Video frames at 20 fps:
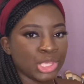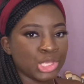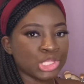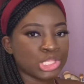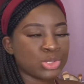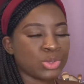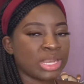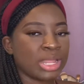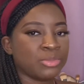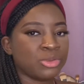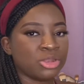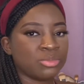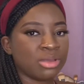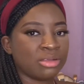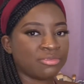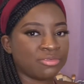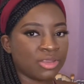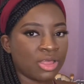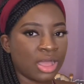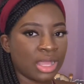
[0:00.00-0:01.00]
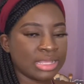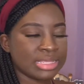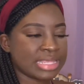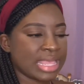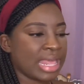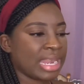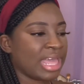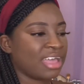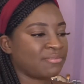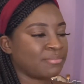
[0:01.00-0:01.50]
So when I'm doing my vlogs,
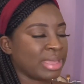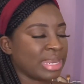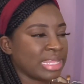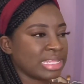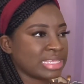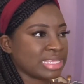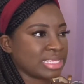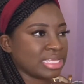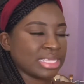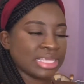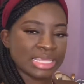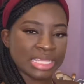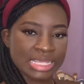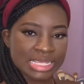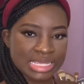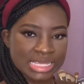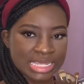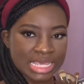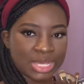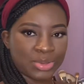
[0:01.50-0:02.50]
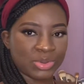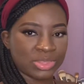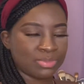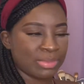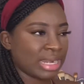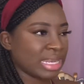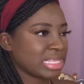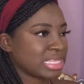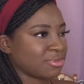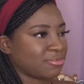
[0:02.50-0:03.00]
I'll have my little stick with my
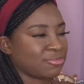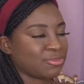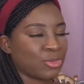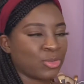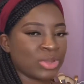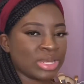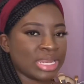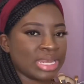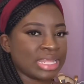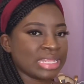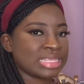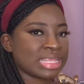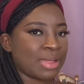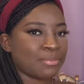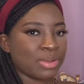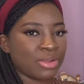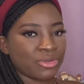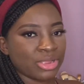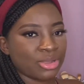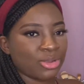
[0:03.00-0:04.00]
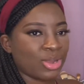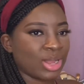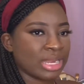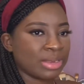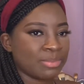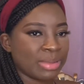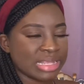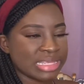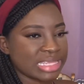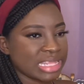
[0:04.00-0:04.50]
little phone in it and I'm recording
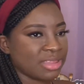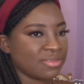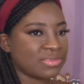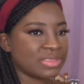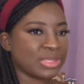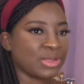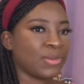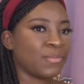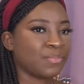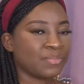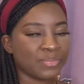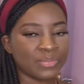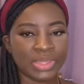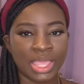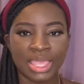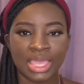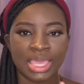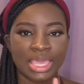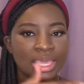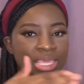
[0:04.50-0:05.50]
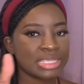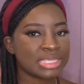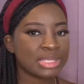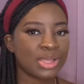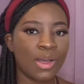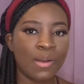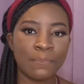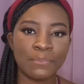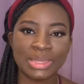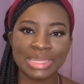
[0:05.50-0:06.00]
myself. So it's
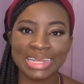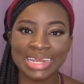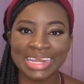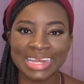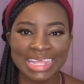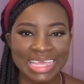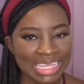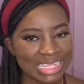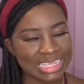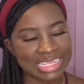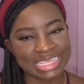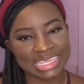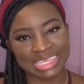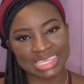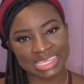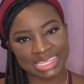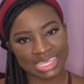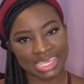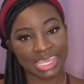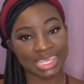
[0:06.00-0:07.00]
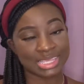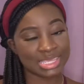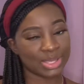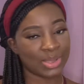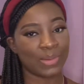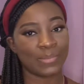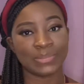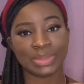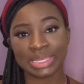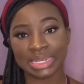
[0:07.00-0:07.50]
gonna be lit. It's
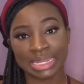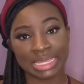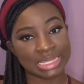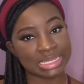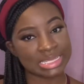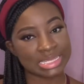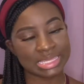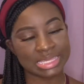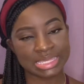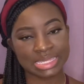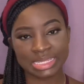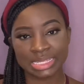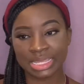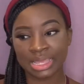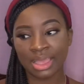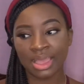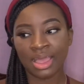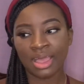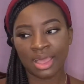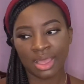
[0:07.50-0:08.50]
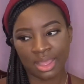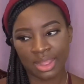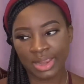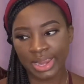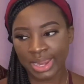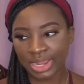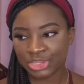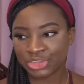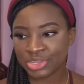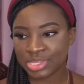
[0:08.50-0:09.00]
gonna be lit.
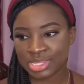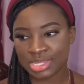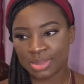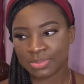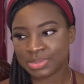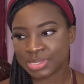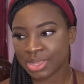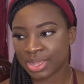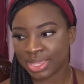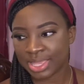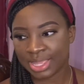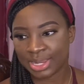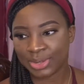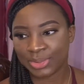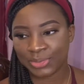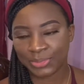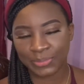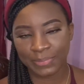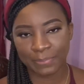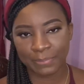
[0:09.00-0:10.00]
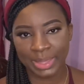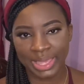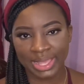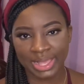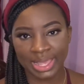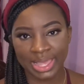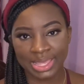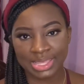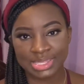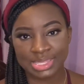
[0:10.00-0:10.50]
Alright, I should stop talking now. Bye
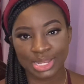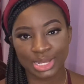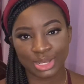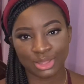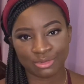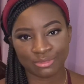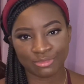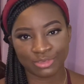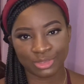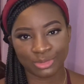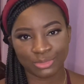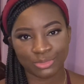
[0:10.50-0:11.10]
guys. Love you.